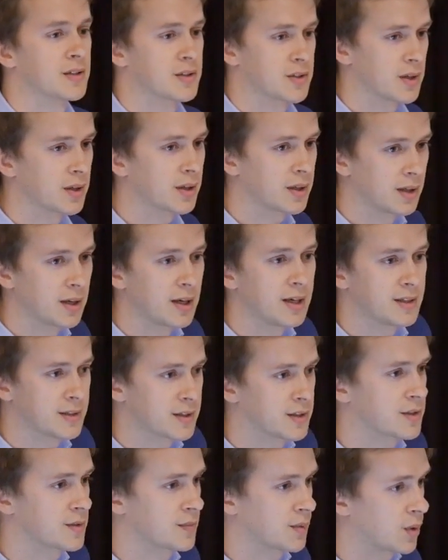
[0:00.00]
And so it can lead
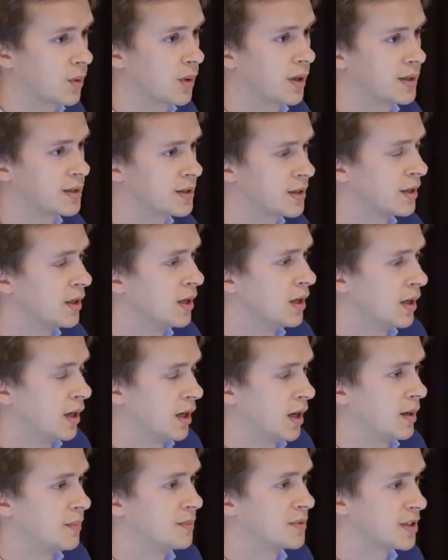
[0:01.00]
to some quite
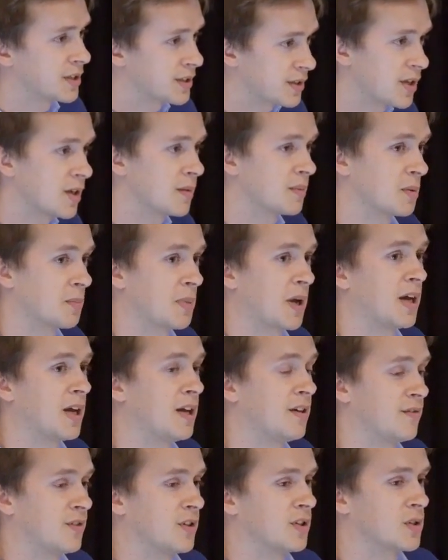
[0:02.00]
disturbing
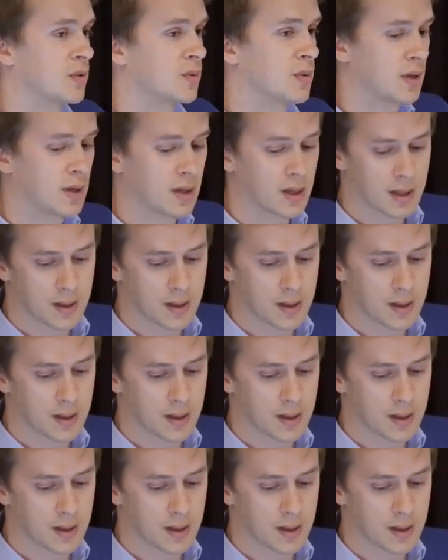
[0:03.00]
behaviors